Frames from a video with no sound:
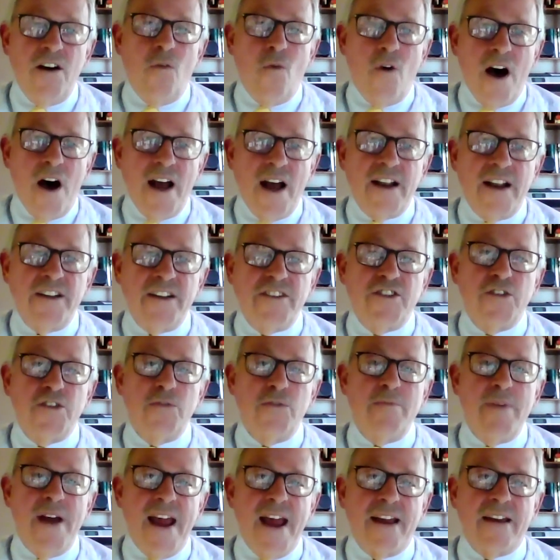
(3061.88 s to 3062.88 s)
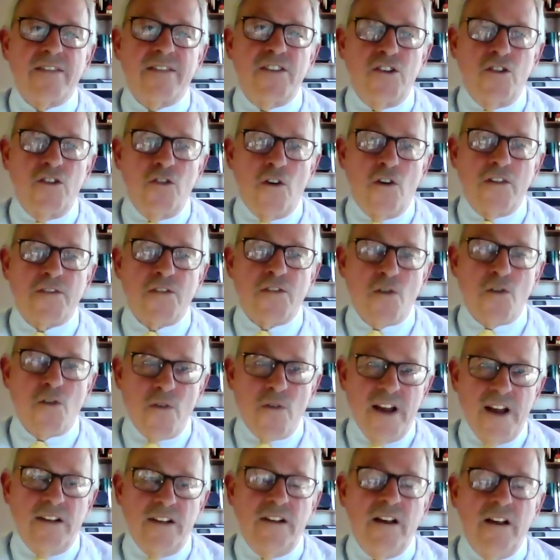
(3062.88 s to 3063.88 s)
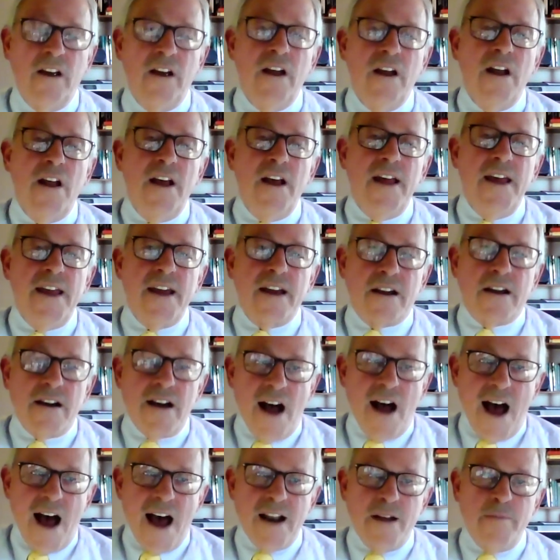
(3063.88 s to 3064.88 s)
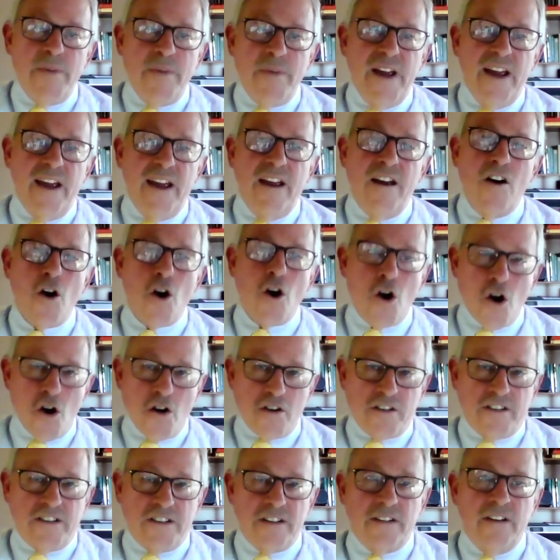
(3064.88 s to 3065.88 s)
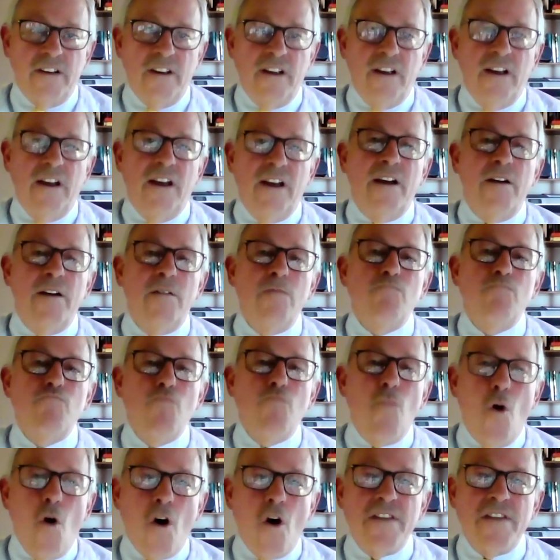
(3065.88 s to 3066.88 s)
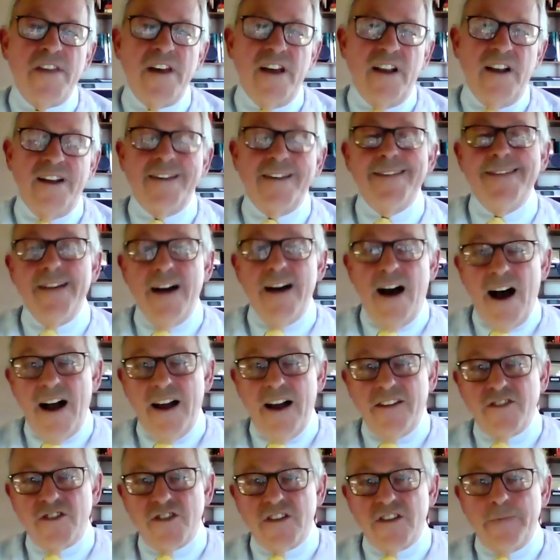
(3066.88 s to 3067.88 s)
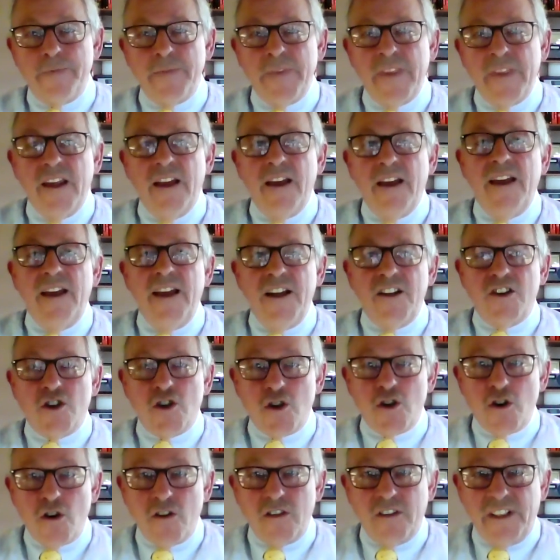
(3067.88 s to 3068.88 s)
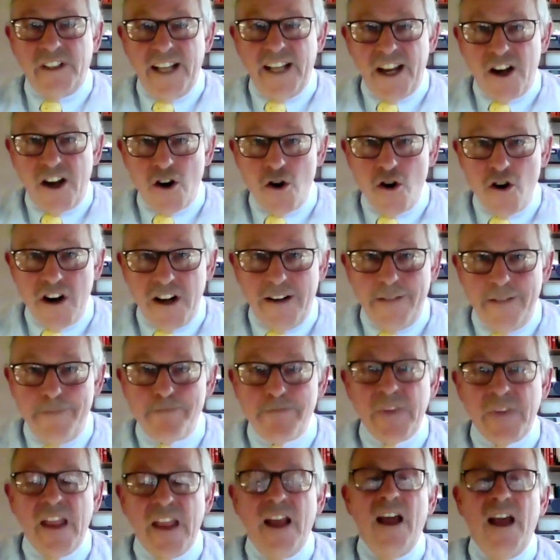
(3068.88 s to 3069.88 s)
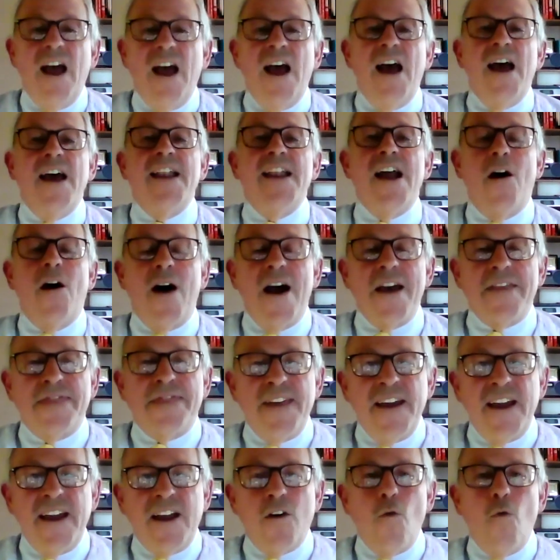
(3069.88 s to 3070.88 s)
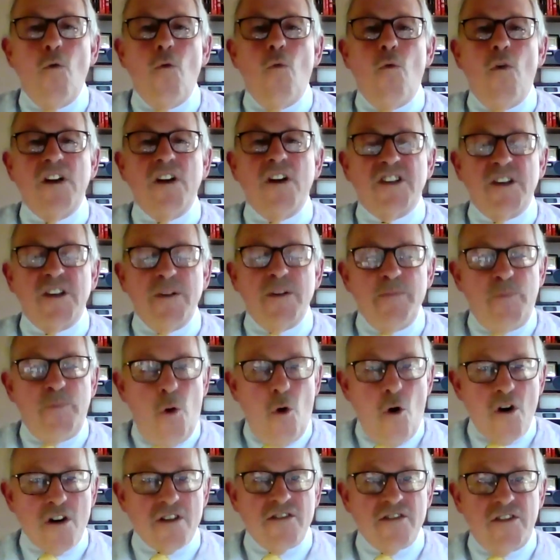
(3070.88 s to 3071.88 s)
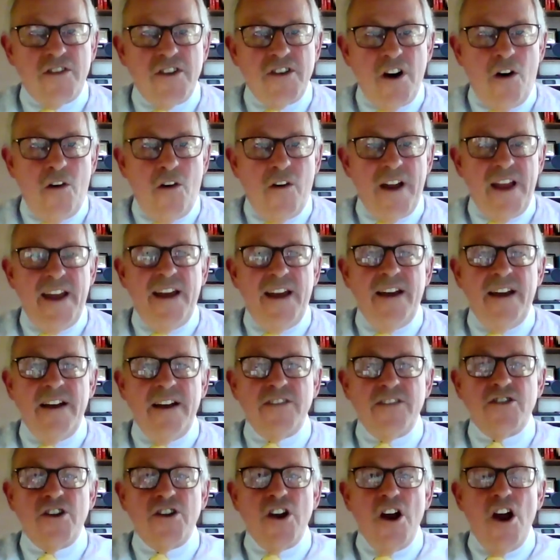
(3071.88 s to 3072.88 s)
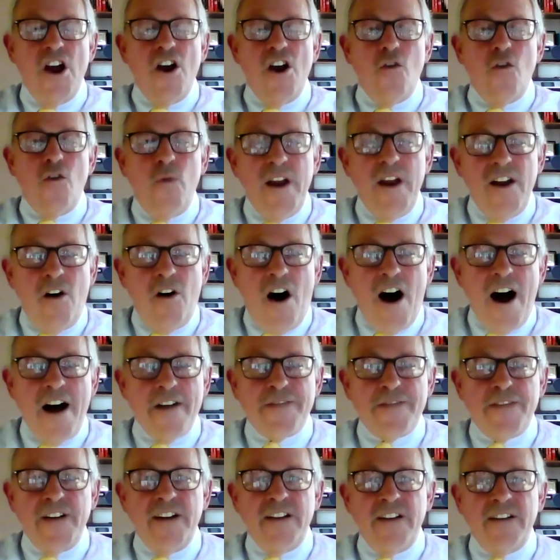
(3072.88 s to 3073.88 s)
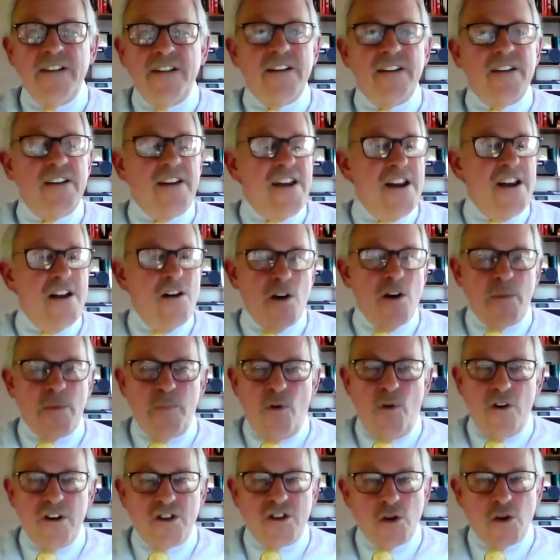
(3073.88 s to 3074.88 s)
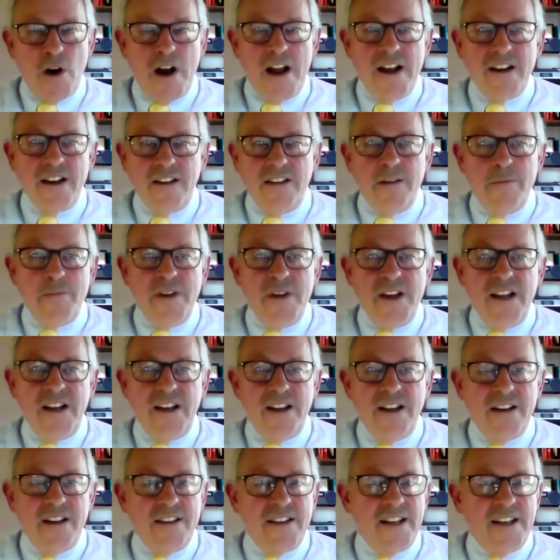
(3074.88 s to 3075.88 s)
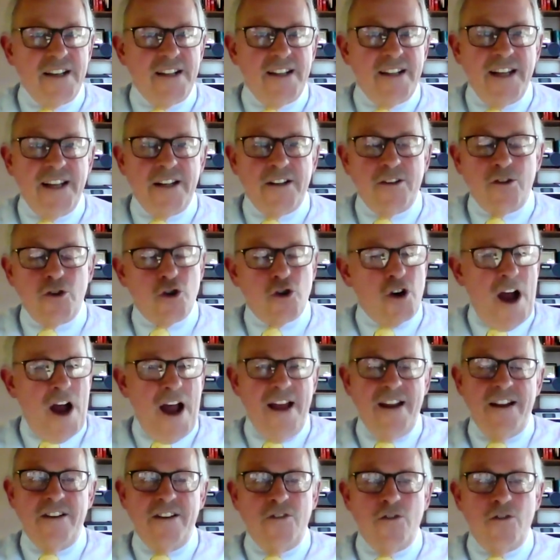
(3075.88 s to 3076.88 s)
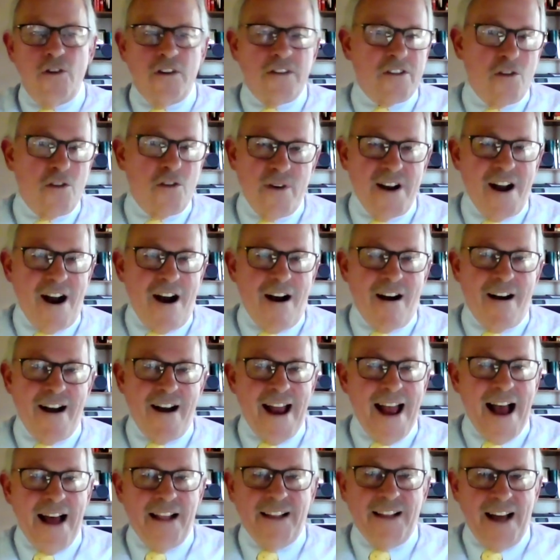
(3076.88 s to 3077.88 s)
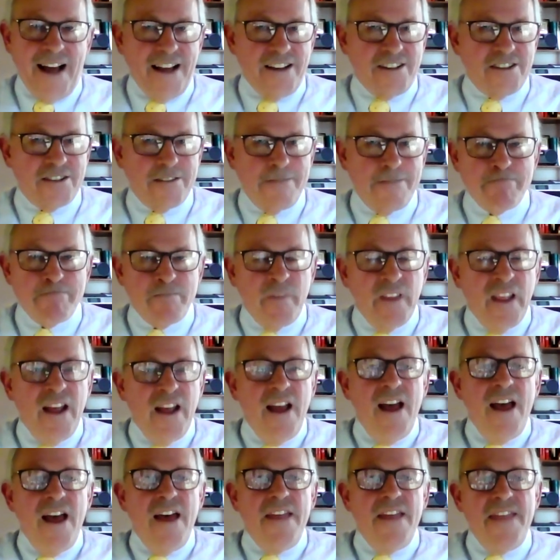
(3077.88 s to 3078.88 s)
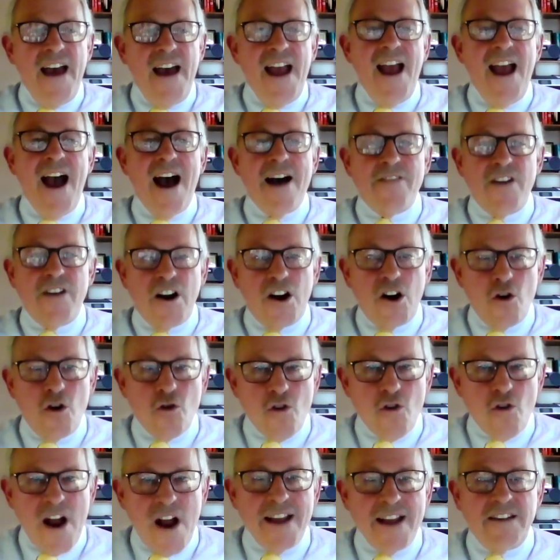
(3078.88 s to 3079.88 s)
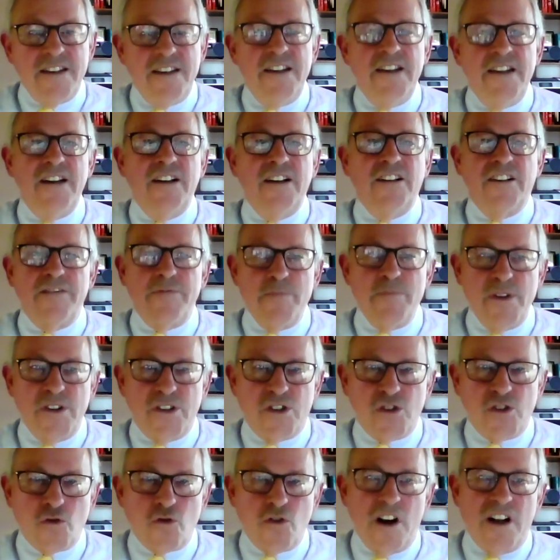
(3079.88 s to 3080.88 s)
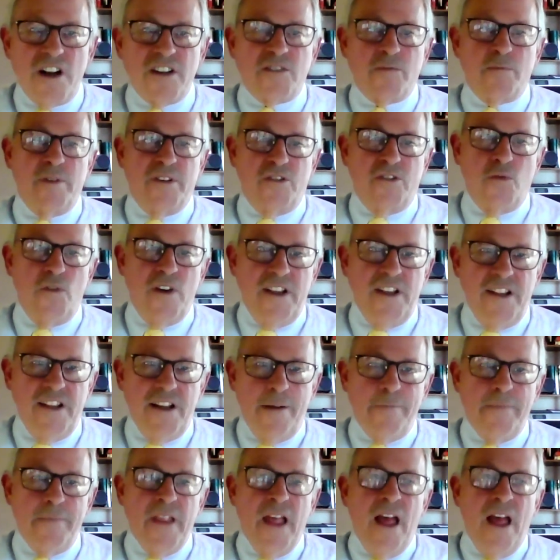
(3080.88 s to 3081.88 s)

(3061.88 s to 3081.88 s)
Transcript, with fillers: wanted to make the North Korean economy hurt more than it does, it certainly could. Now, I think what's important though is we often hear it portrayed in the media that, that China and North Korea are allies. They have a great deal of mistrust between them